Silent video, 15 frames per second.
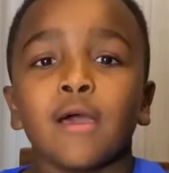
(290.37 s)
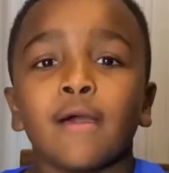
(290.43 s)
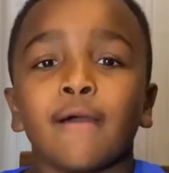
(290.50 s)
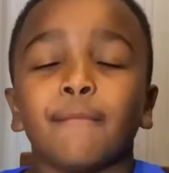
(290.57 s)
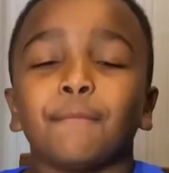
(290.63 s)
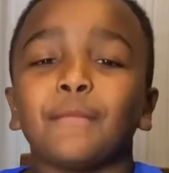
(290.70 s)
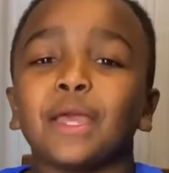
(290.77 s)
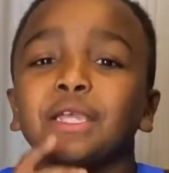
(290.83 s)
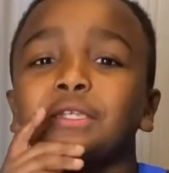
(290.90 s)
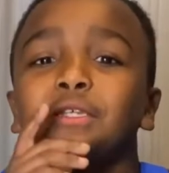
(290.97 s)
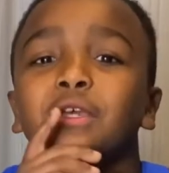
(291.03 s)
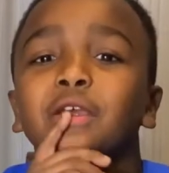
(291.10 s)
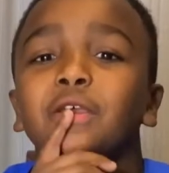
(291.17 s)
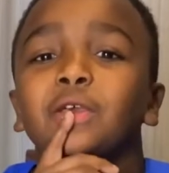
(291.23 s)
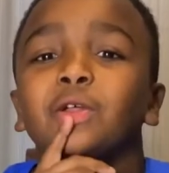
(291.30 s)
Make sure
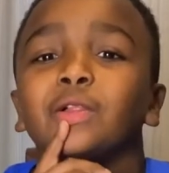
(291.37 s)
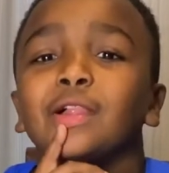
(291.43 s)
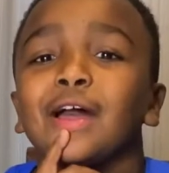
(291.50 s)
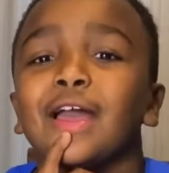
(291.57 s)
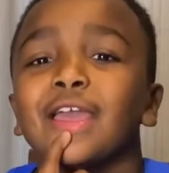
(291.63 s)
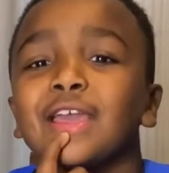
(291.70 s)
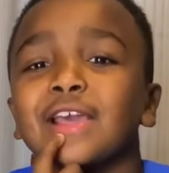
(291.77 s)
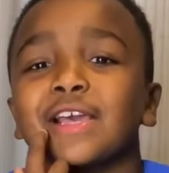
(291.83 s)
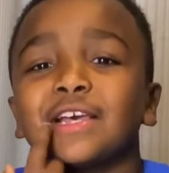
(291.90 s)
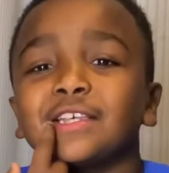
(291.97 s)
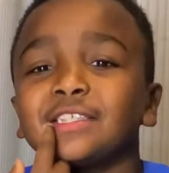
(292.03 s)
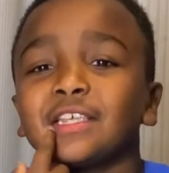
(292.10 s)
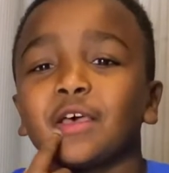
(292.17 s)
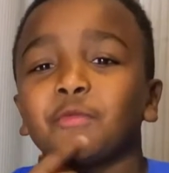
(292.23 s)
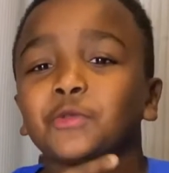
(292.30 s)
you like,
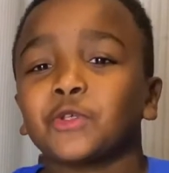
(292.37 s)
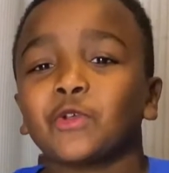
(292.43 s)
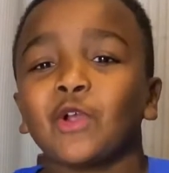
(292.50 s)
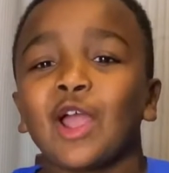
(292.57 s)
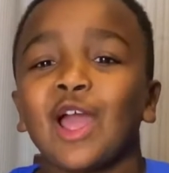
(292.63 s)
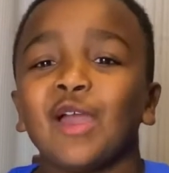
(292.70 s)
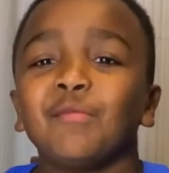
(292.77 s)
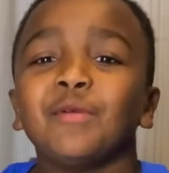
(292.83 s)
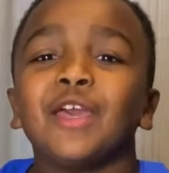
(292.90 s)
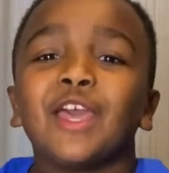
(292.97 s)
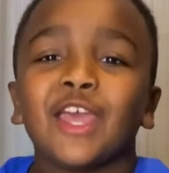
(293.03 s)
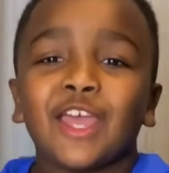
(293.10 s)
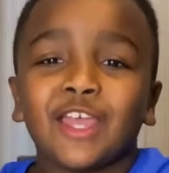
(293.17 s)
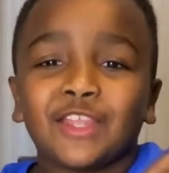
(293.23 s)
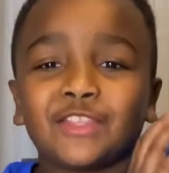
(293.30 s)
subscribe,
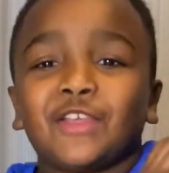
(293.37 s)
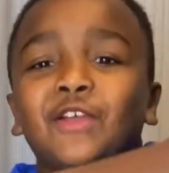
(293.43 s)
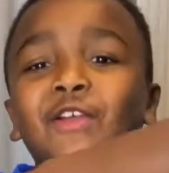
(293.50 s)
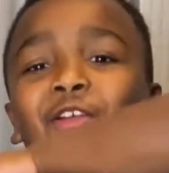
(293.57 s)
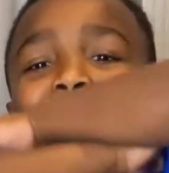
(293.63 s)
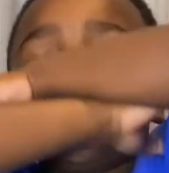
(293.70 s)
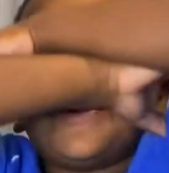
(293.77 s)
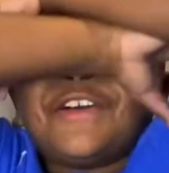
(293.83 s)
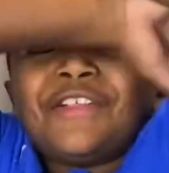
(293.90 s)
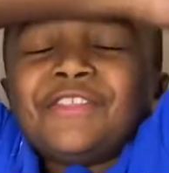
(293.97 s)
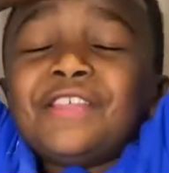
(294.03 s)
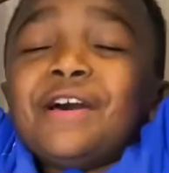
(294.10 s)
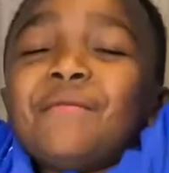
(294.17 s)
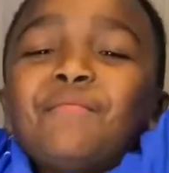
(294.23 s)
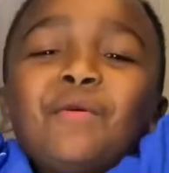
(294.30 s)
and turn on
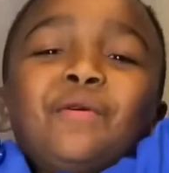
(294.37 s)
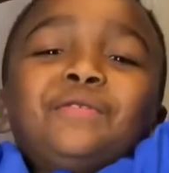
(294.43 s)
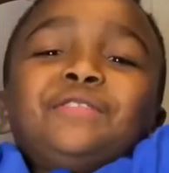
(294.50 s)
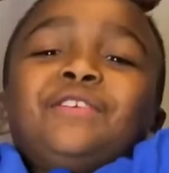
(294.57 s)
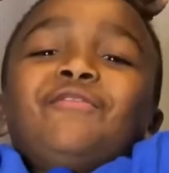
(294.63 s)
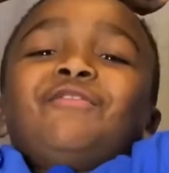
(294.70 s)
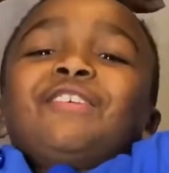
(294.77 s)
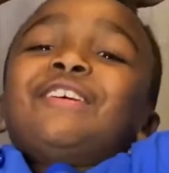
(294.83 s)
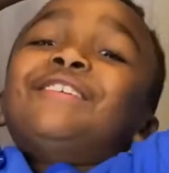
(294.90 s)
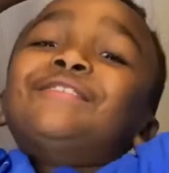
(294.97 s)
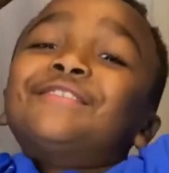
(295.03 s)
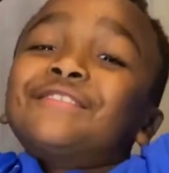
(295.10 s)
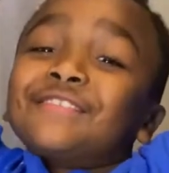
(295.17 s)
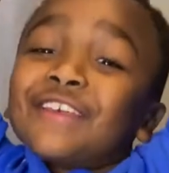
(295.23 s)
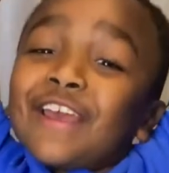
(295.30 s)
that post
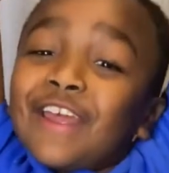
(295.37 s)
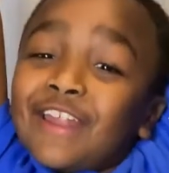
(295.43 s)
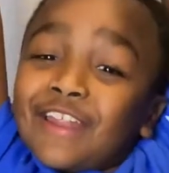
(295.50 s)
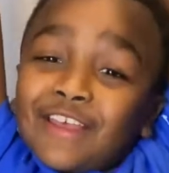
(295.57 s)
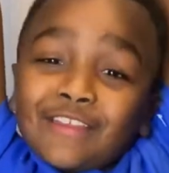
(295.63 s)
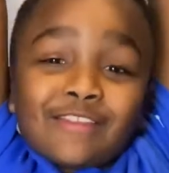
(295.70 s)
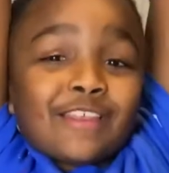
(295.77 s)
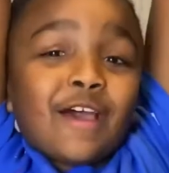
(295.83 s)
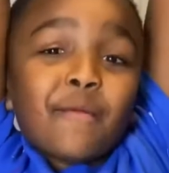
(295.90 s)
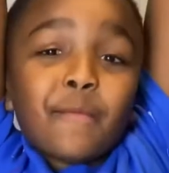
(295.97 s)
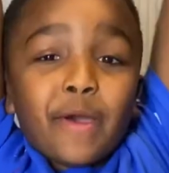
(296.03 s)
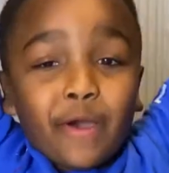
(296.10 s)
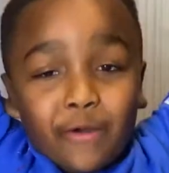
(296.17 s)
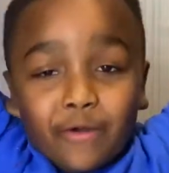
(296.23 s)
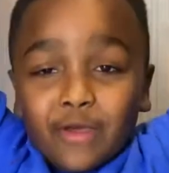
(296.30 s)
notifications and hit that
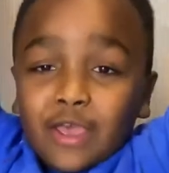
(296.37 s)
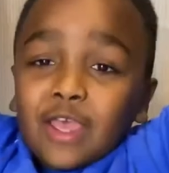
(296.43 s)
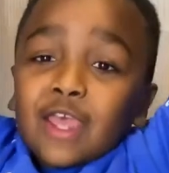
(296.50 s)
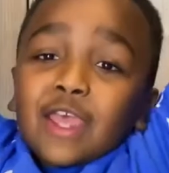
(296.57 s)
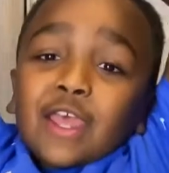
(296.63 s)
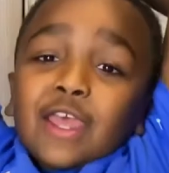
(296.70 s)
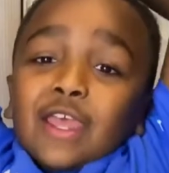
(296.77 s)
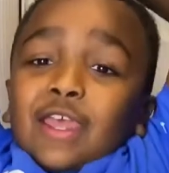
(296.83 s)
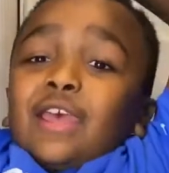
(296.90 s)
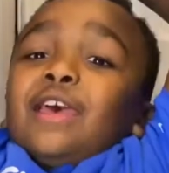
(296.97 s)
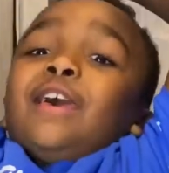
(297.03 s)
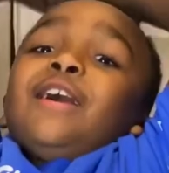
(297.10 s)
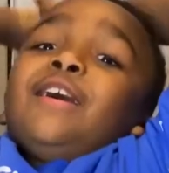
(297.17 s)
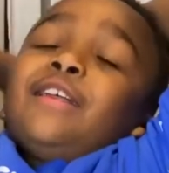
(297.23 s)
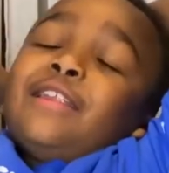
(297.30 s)
bell.
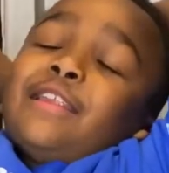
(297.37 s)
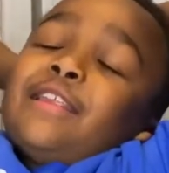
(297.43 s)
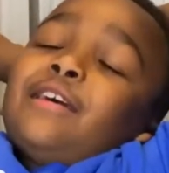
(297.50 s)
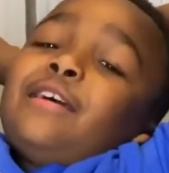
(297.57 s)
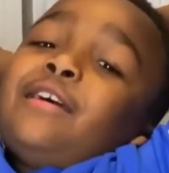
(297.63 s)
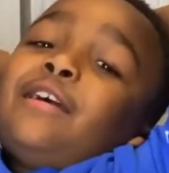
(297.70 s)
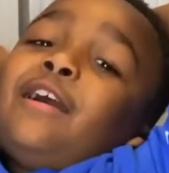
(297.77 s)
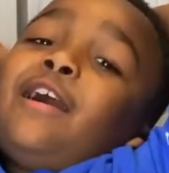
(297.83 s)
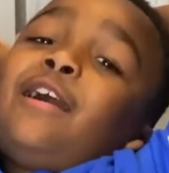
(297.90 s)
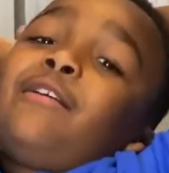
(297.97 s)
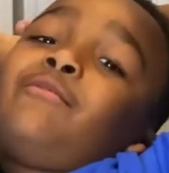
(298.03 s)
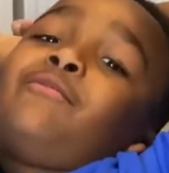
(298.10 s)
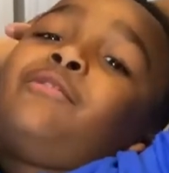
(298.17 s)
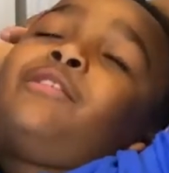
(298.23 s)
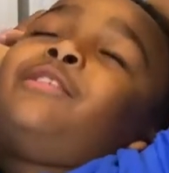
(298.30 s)
And I
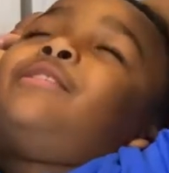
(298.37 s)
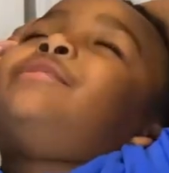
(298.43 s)
want